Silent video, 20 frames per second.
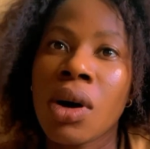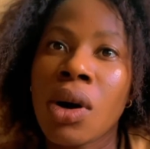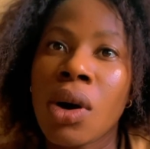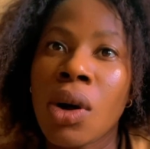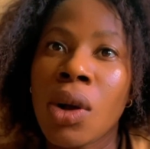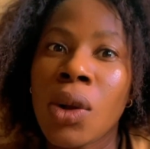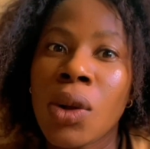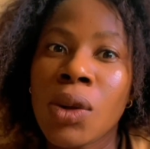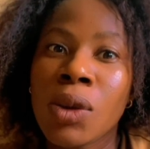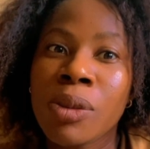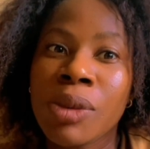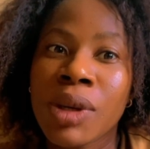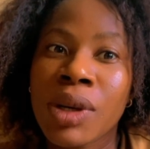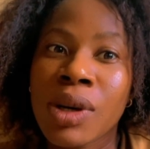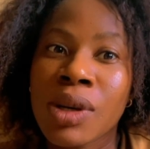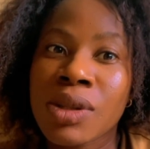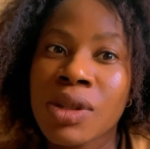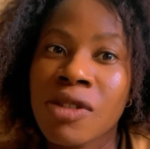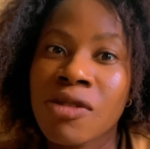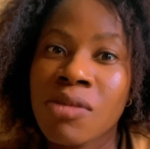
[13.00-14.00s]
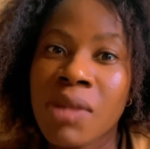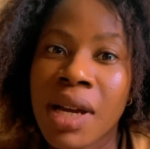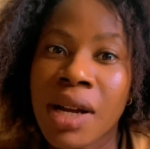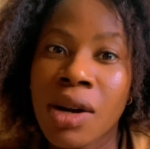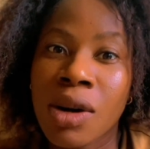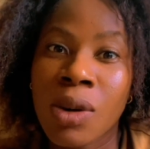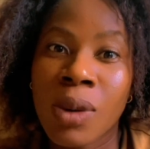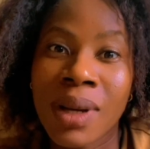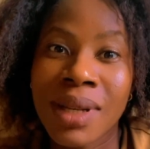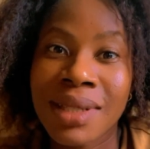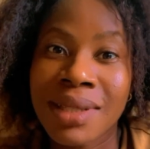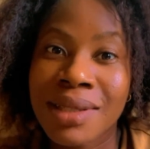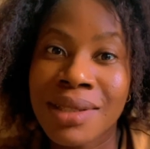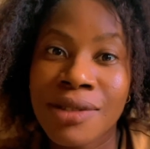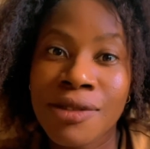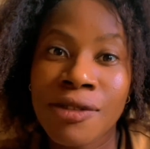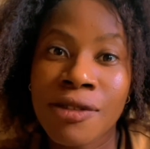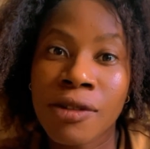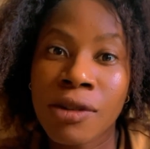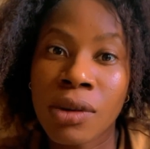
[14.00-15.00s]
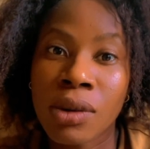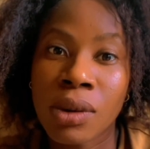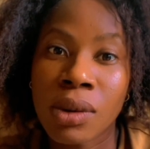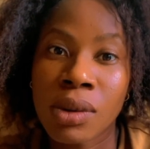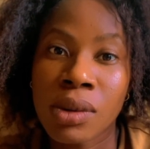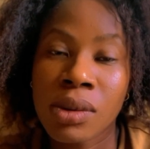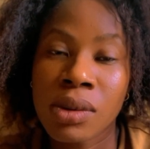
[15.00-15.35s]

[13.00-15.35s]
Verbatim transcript: all because of my quest for